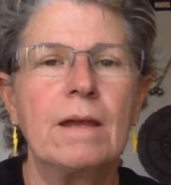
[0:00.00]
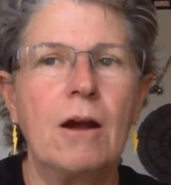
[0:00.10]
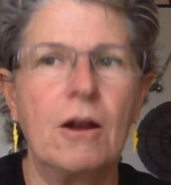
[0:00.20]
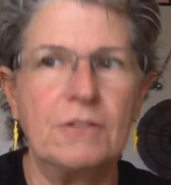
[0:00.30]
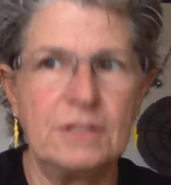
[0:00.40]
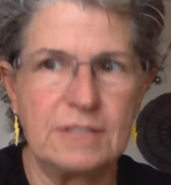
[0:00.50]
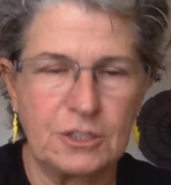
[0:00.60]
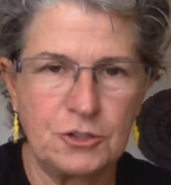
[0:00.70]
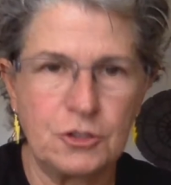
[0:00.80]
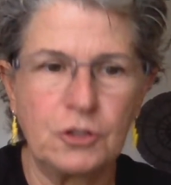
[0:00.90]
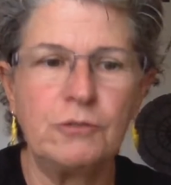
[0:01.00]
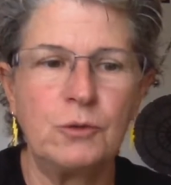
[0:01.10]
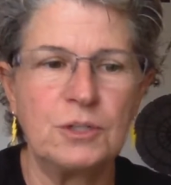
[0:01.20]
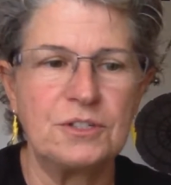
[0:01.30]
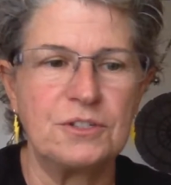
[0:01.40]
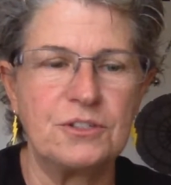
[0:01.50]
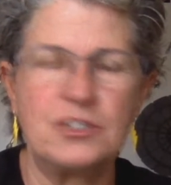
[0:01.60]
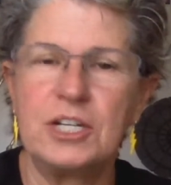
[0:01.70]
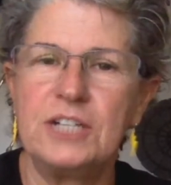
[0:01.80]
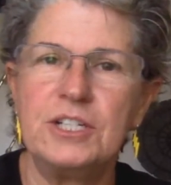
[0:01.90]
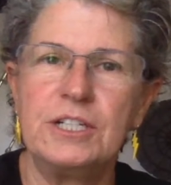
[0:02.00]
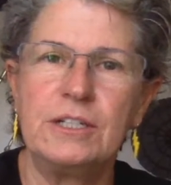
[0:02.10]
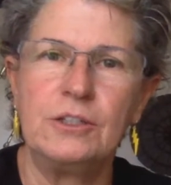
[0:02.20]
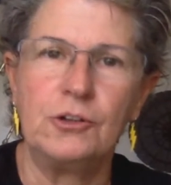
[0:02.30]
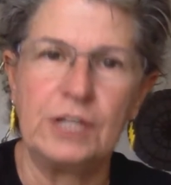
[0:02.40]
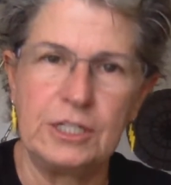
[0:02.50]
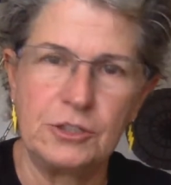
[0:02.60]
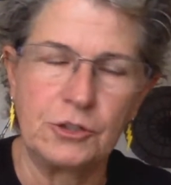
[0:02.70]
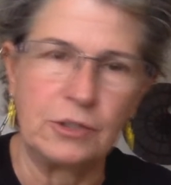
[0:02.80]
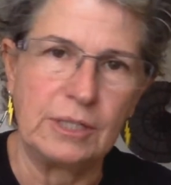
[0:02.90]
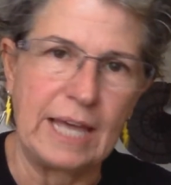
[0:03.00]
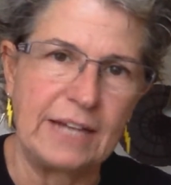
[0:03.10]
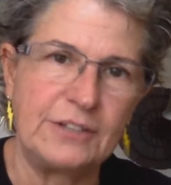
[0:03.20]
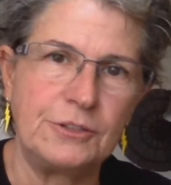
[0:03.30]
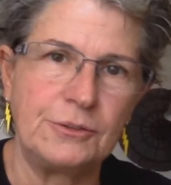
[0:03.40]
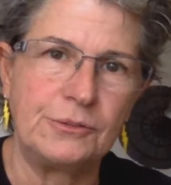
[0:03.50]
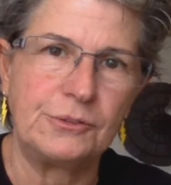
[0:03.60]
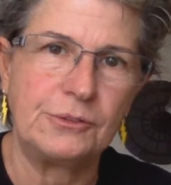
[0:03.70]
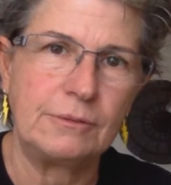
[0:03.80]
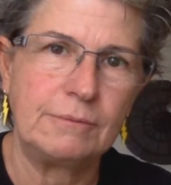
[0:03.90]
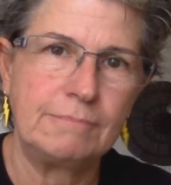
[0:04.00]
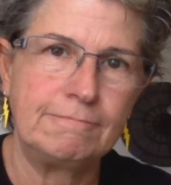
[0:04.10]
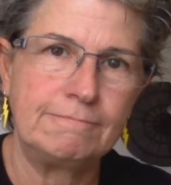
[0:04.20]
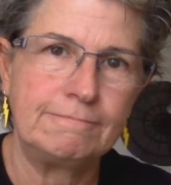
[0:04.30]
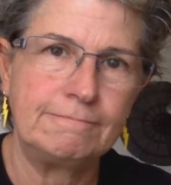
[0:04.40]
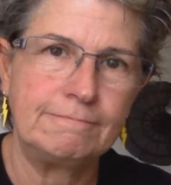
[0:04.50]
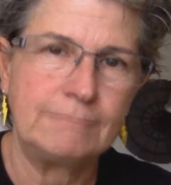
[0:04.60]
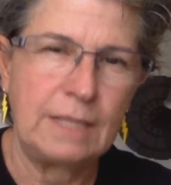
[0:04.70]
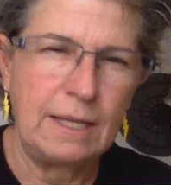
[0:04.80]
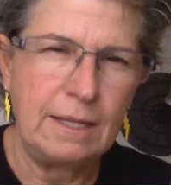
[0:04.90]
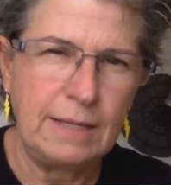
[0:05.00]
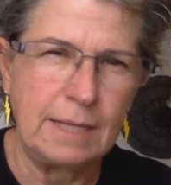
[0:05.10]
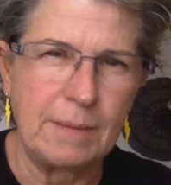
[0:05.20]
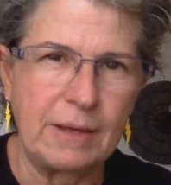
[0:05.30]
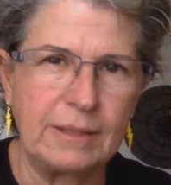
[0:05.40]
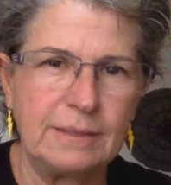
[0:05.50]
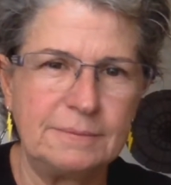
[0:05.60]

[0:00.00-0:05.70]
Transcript: are these external forces changing your internal attitudes? Think about it.